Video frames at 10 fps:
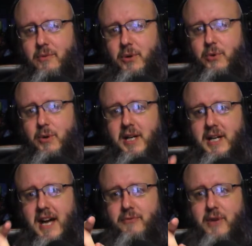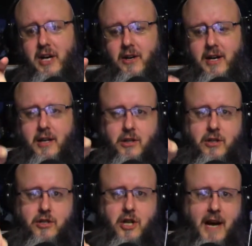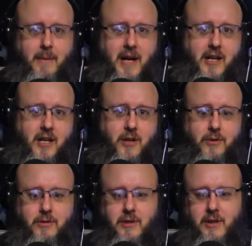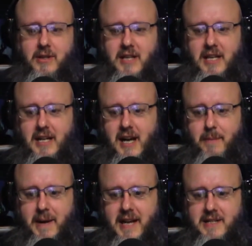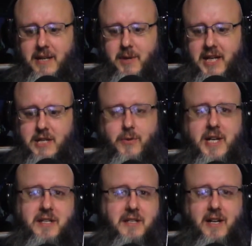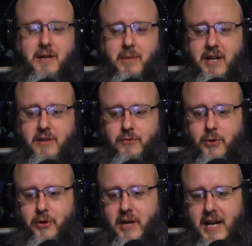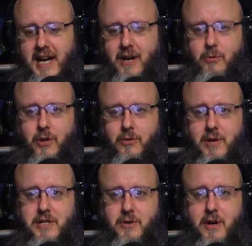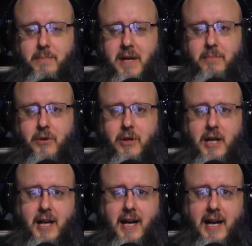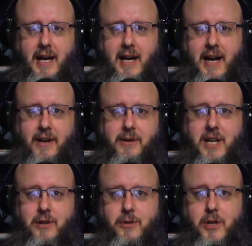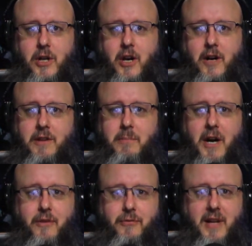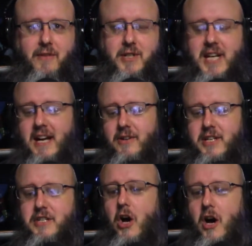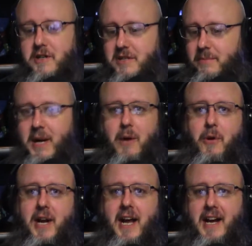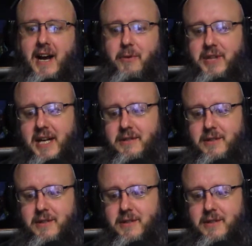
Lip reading: real quick, Guy Fieri, good job out of you. During the pandemic, he's raised a ton of money for out-of-work restaurant people. I don't care who you are. The mayor of Flavortown is awesome, and I want to hang out with that